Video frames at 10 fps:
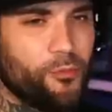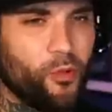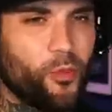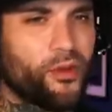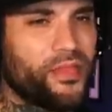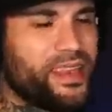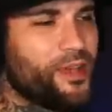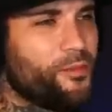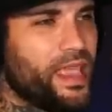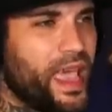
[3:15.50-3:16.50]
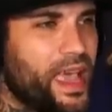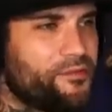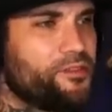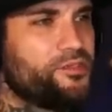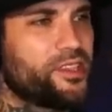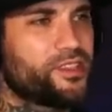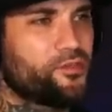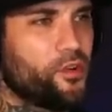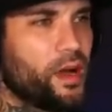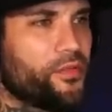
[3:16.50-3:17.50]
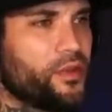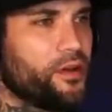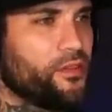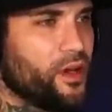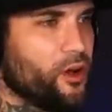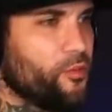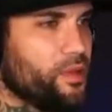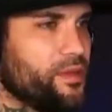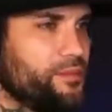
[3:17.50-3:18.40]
And one more thing that we have to just throw out there in the open.